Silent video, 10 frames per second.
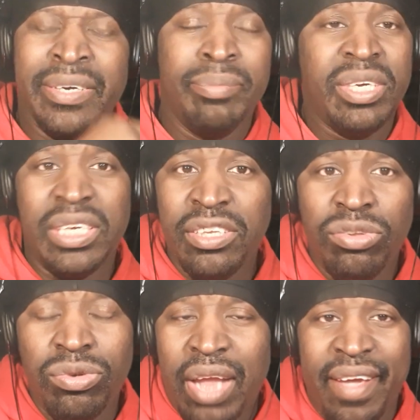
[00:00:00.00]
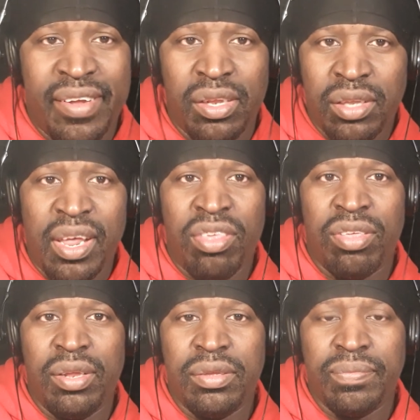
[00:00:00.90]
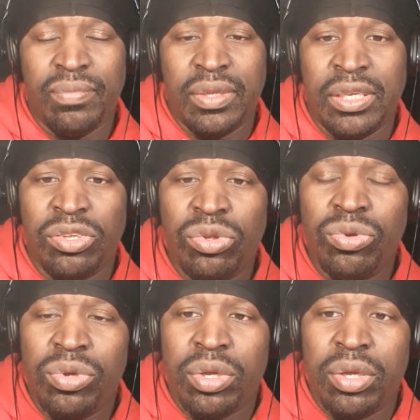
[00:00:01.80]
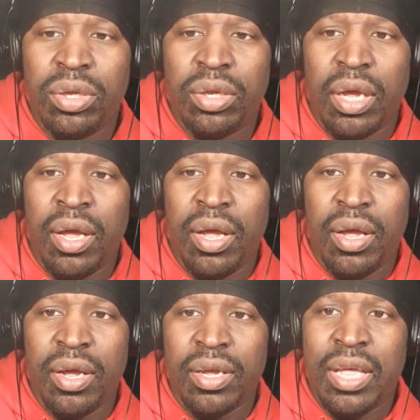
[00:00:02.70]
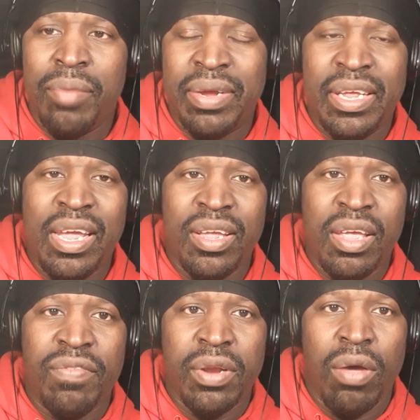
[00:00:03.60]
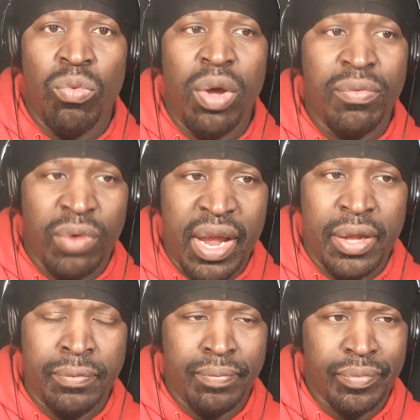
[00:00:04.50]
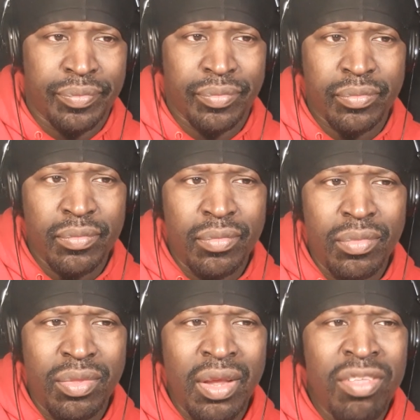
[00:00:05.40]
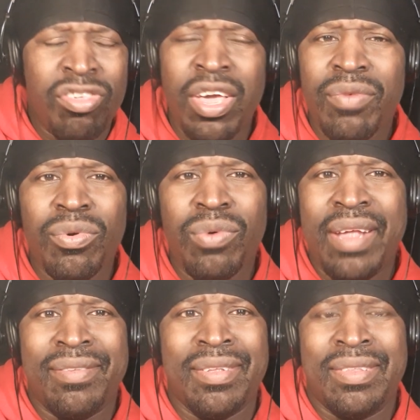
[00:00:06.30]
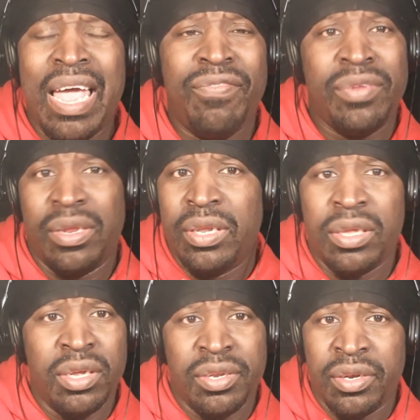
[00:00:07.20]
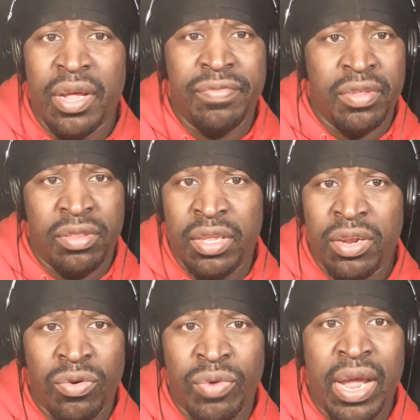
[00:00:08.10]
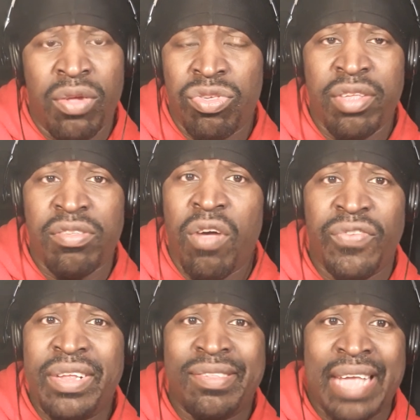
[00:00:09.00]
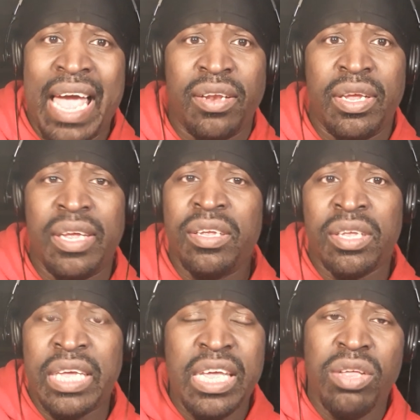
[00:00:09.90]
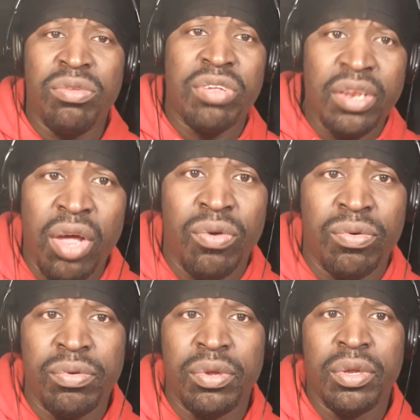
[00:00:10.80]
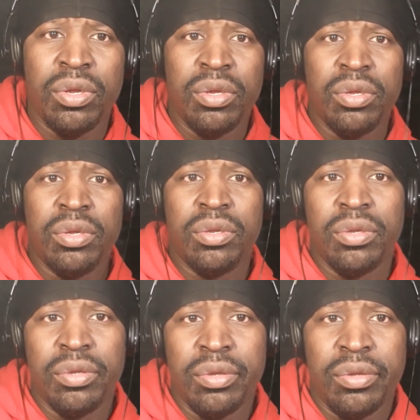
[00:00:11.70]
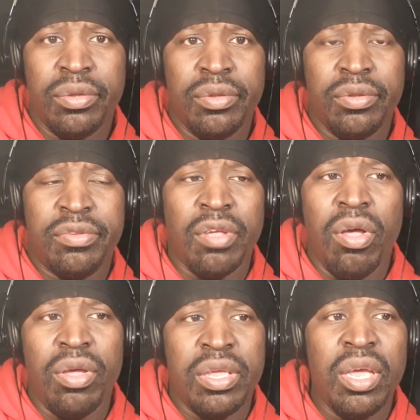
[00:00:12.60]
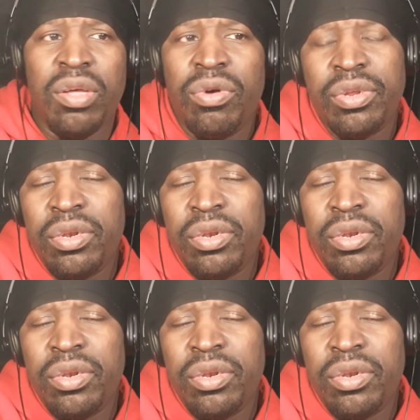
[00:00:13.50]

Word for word: because you're not conditioned and you coming in, giving up 1 round, Jerry West is definitely good enough to steal a round just off his talent and skills alone. So you're going to